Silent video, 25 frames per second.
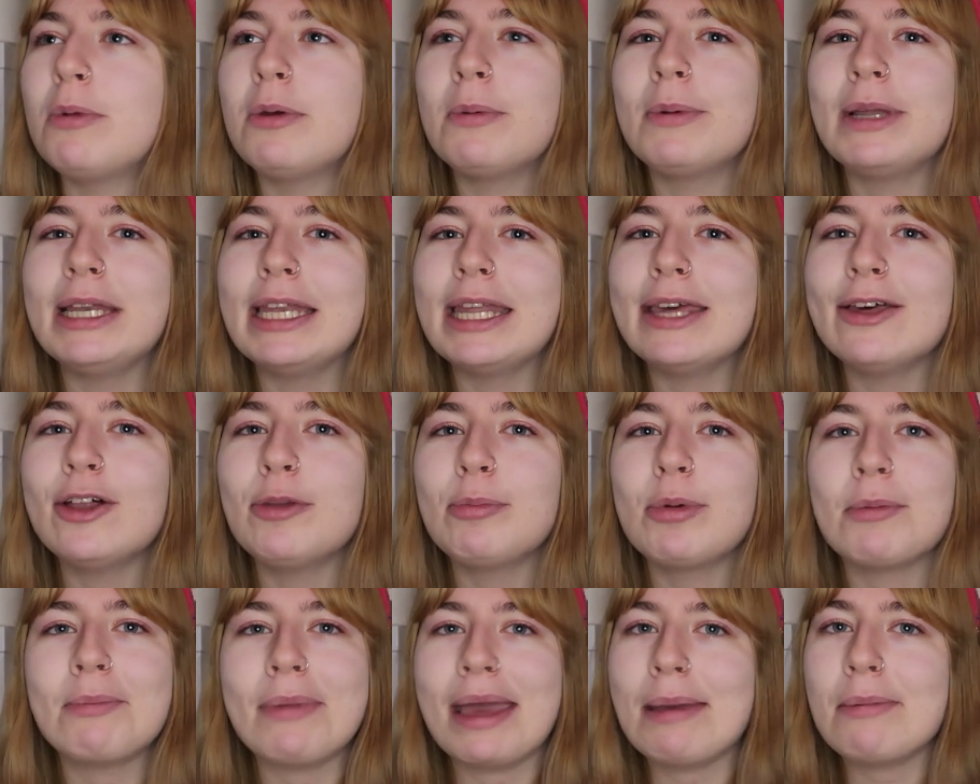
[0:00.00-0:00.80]
when we were
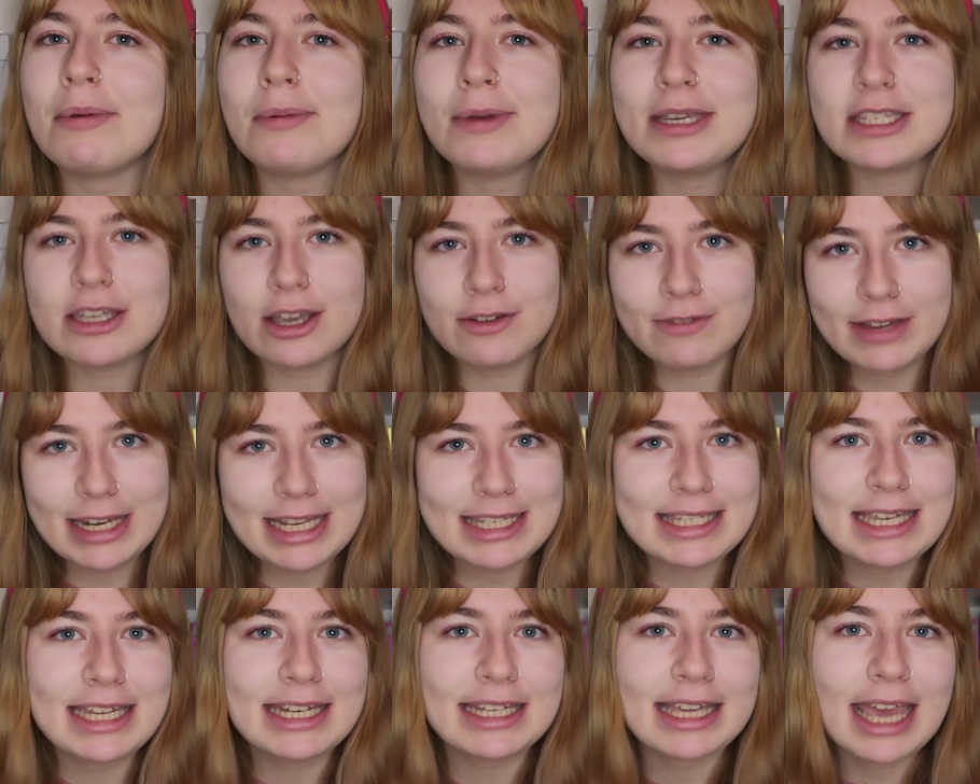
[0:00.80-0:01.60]
little but maybe we don't
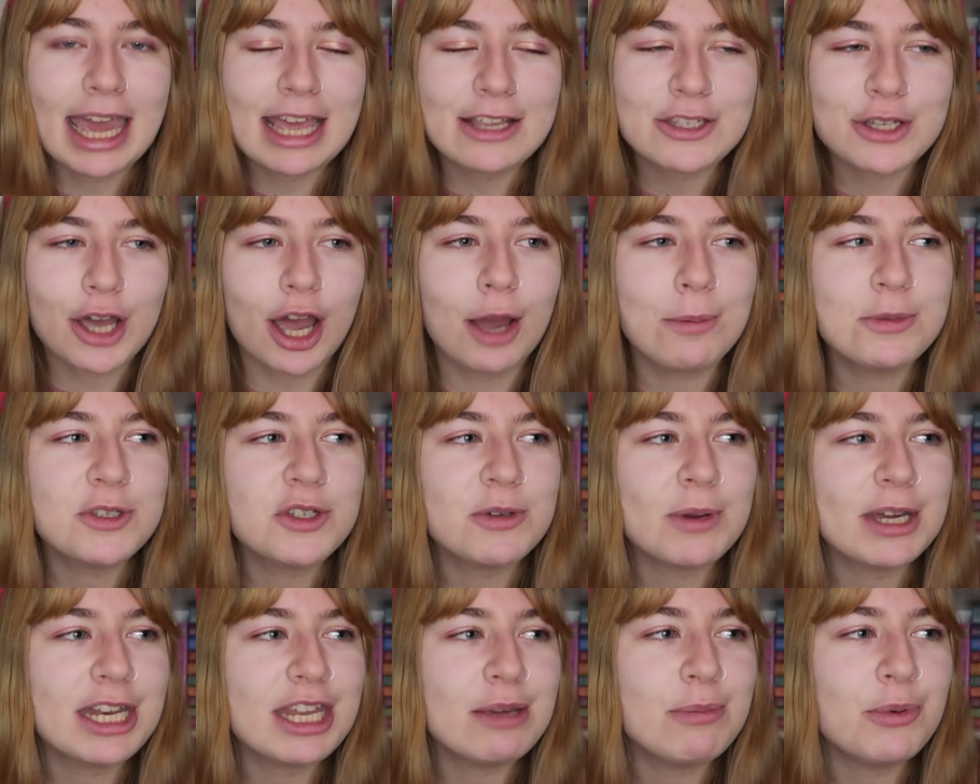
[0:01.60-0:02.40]
really dedicate time
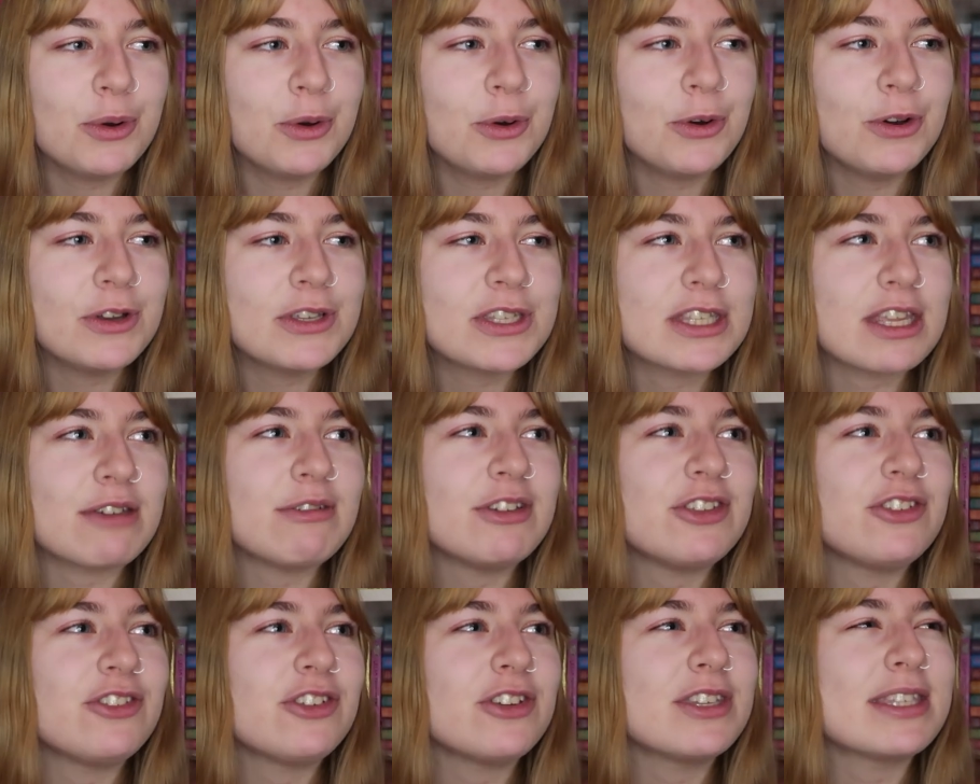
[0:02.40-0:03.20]
to anymore
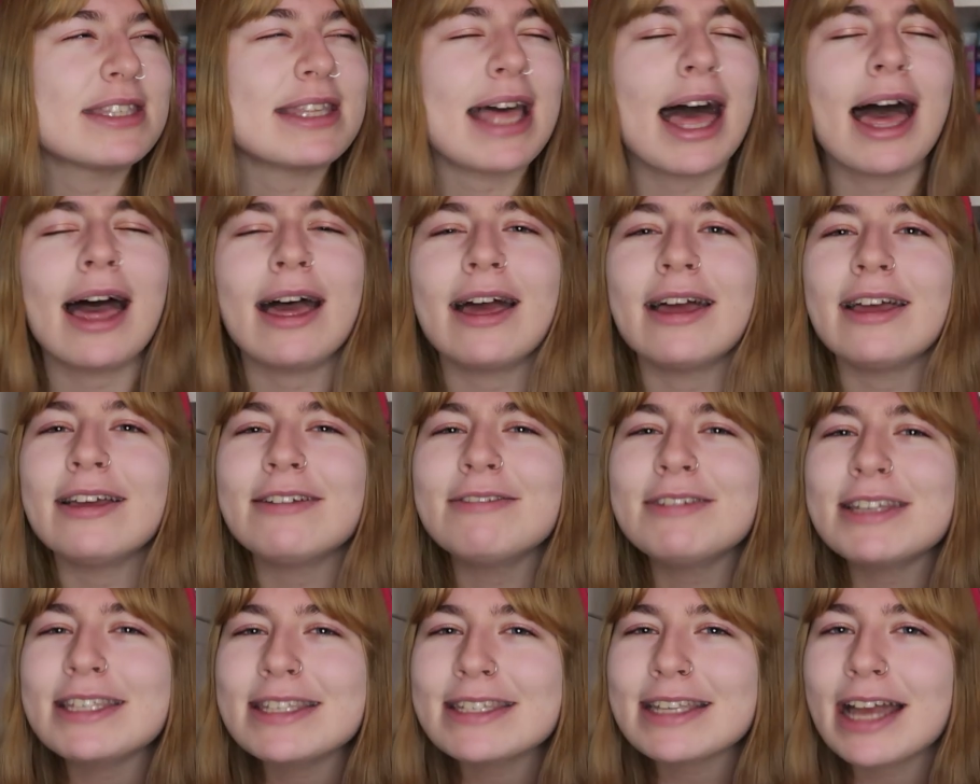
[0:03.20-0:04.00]
so it's just that
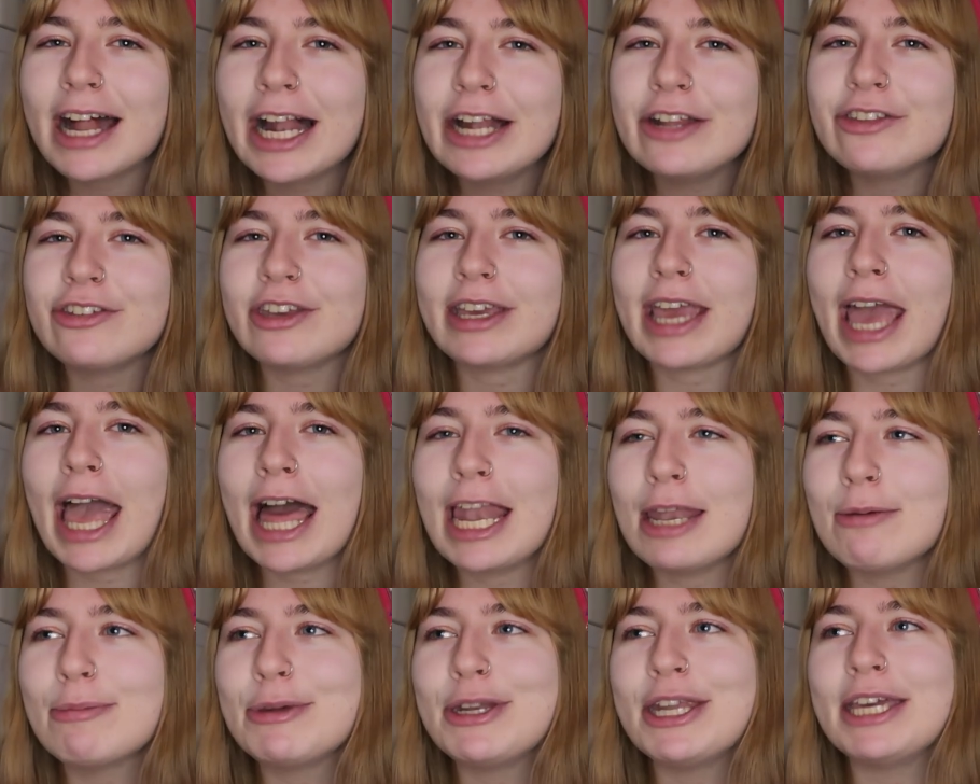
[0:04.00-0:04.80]
nostalgic
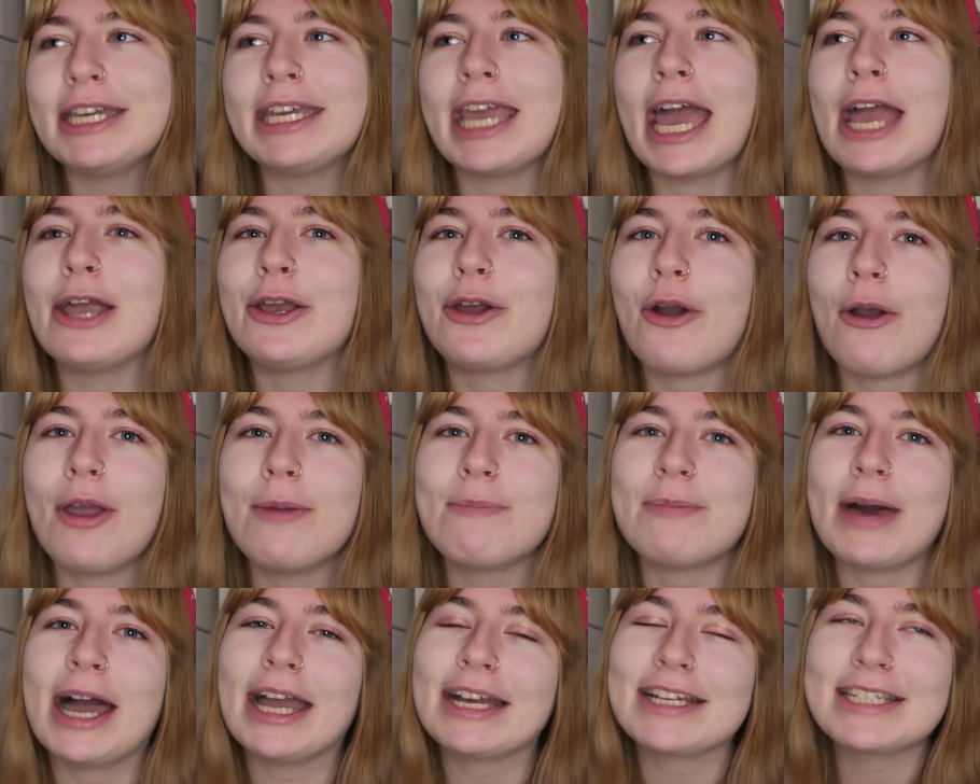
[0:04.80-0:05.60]
element again
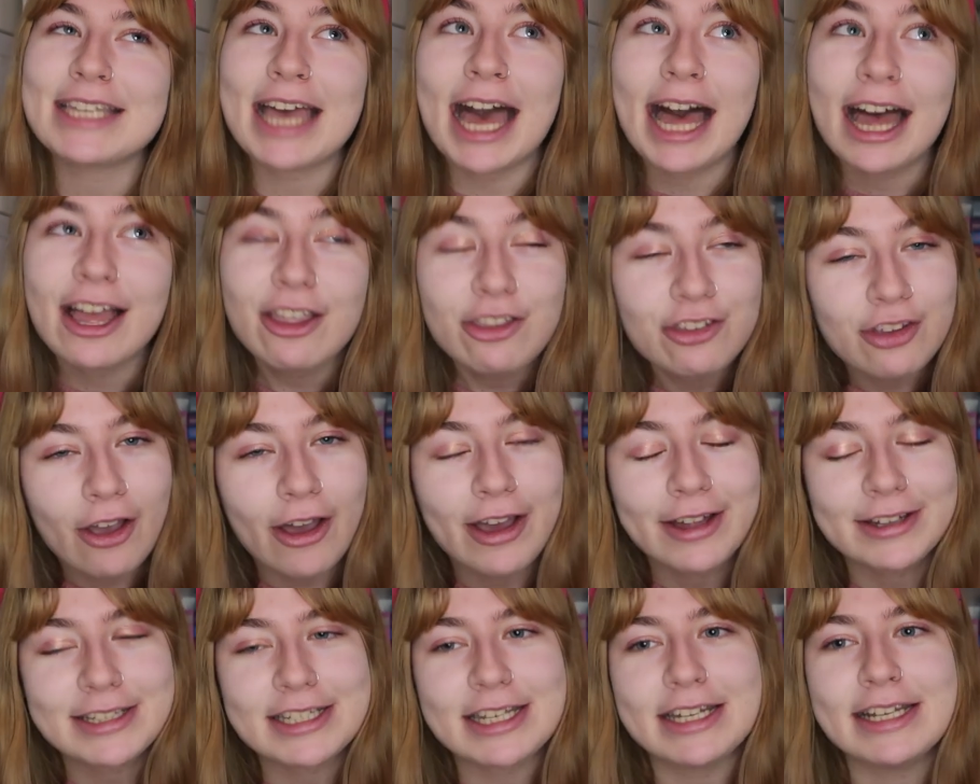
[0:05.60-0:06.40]
going back to our
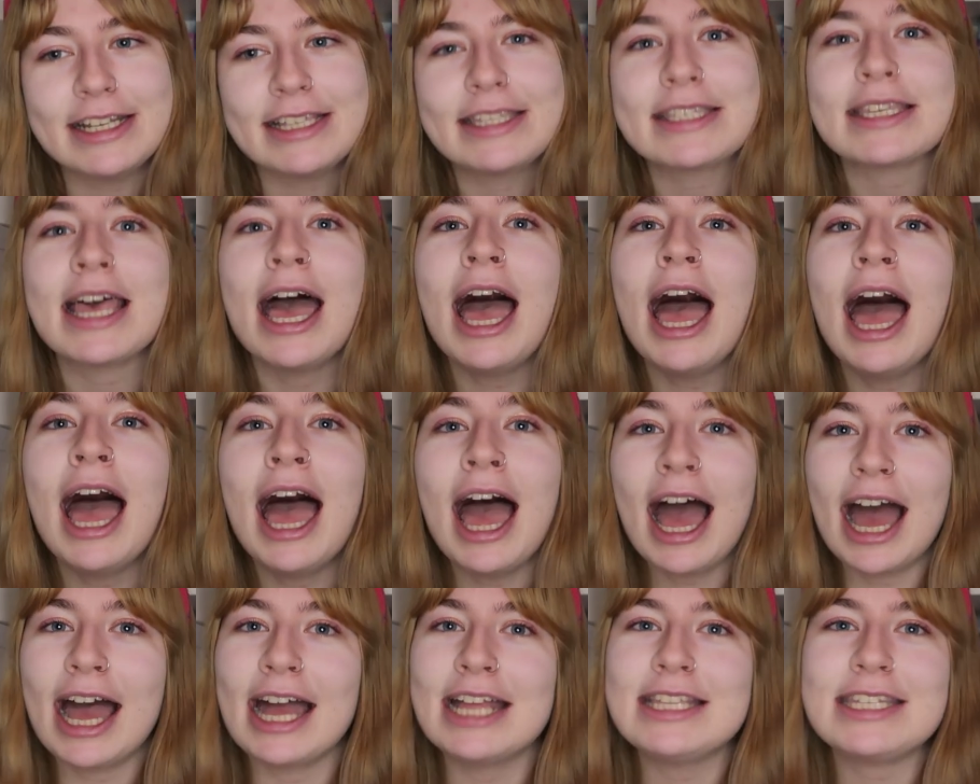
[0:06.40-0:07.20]
childhoods
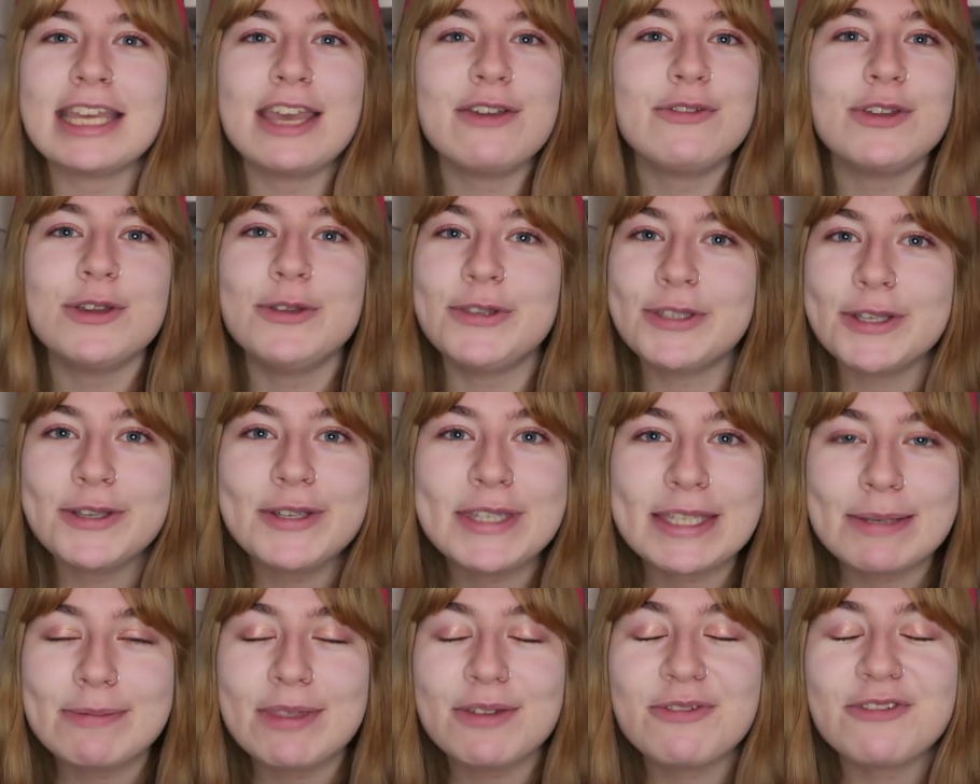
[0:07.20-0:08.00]
and if you
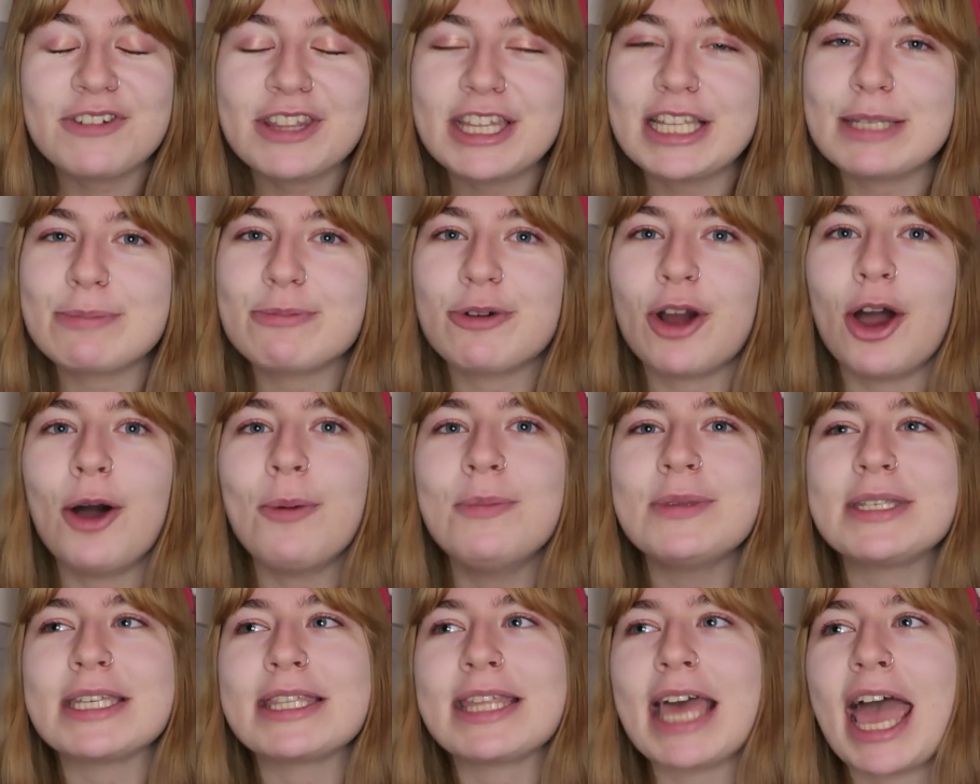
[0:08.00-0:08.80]
do something for this
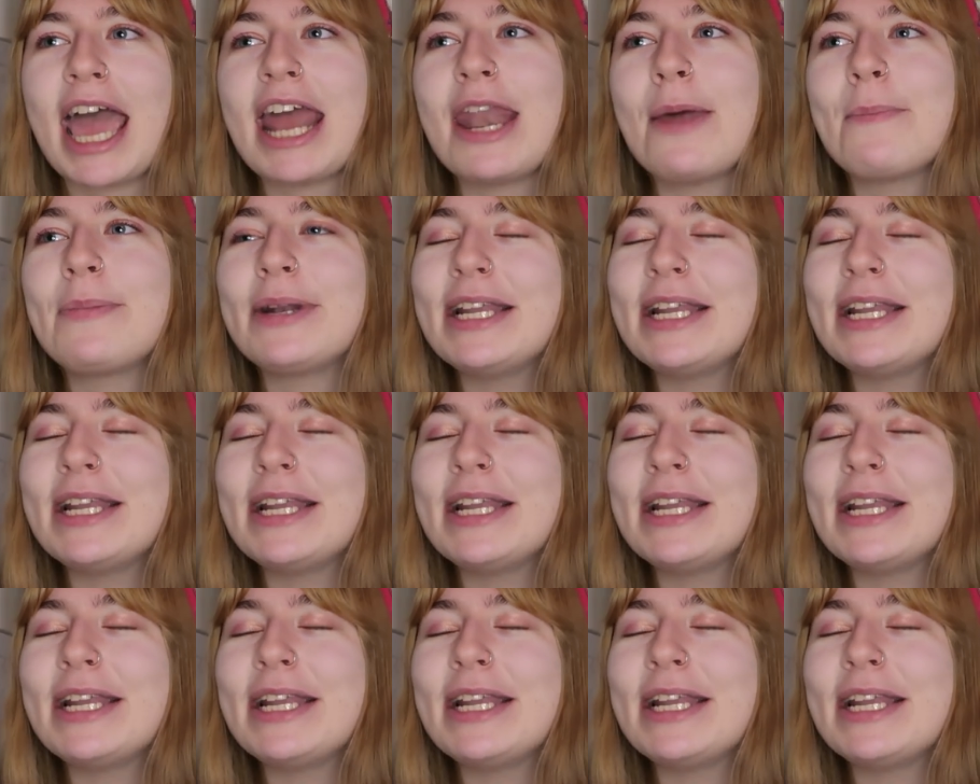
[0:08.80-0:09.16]
prompt then